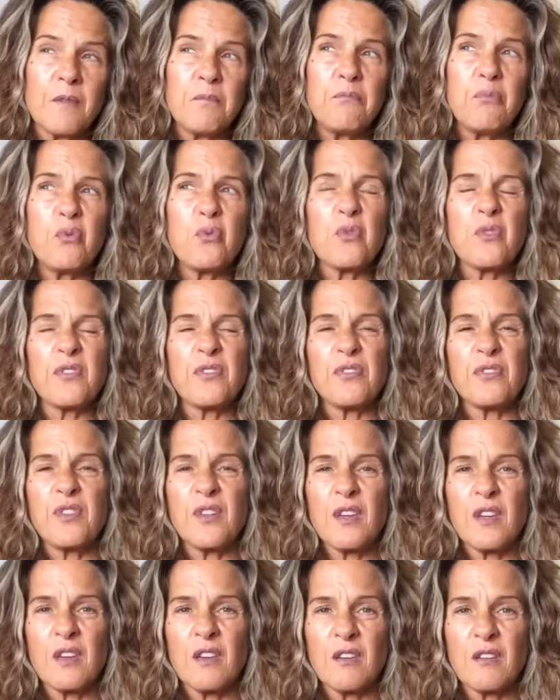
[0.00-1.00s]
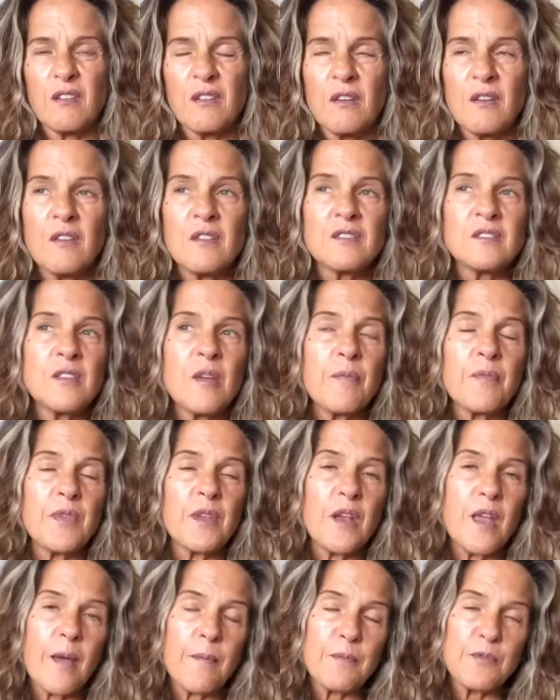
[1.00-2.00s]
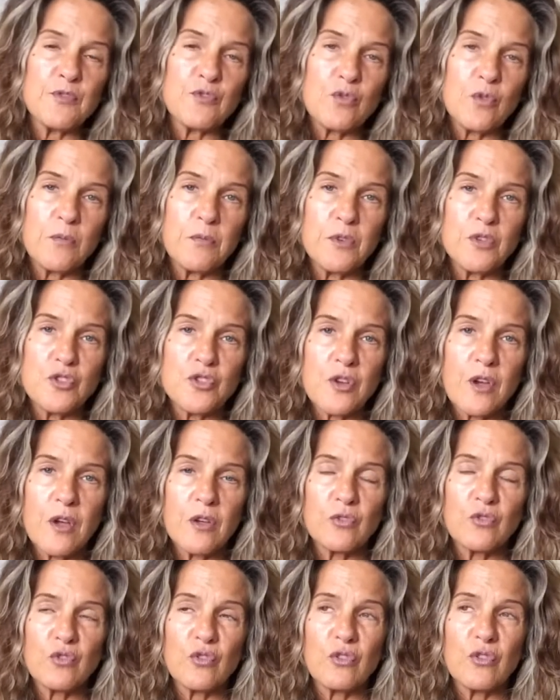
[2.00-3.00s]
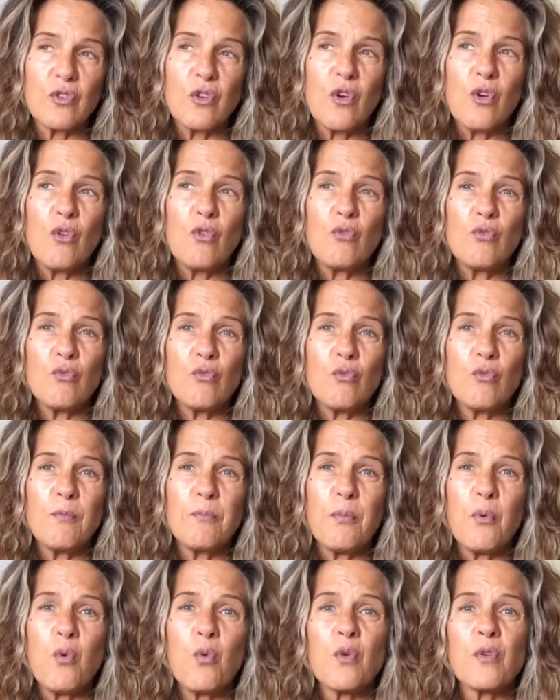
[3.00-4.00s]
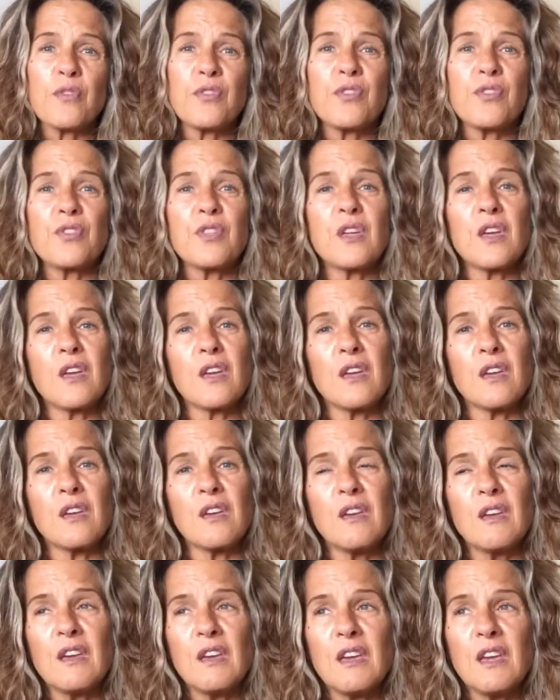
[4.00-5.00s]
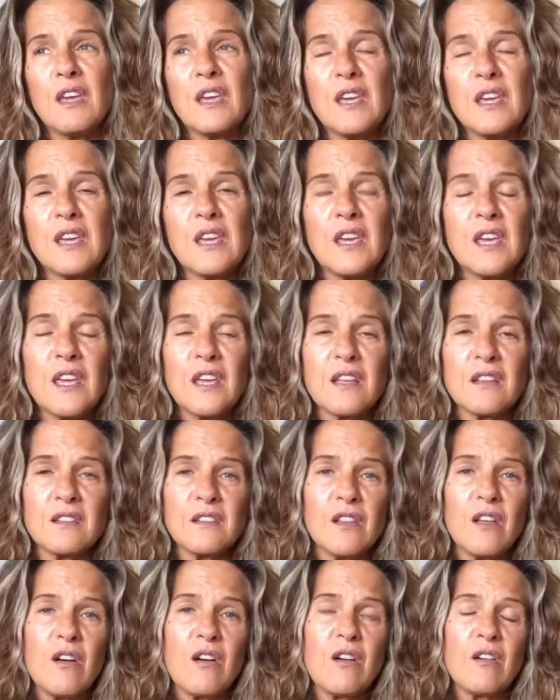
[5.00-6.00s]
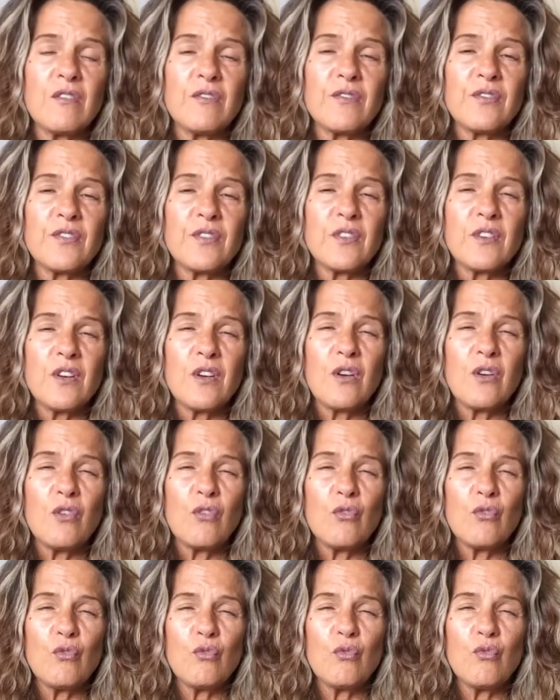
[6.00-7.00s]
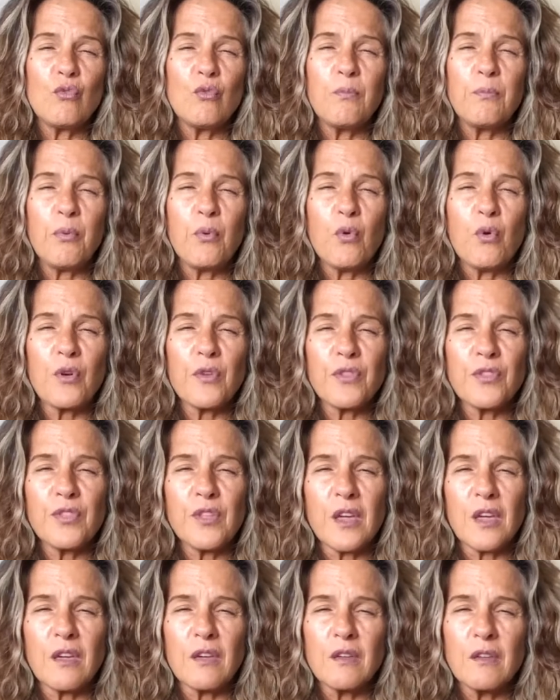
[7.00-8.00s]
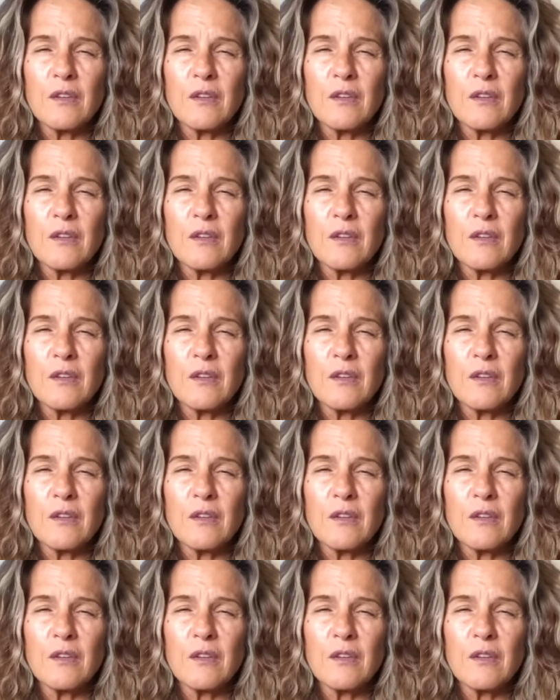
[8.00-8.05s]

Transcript: Poor thing. Something happened to him in childhood. Ooh, poor thing. He can't love. Ooh, poor thing.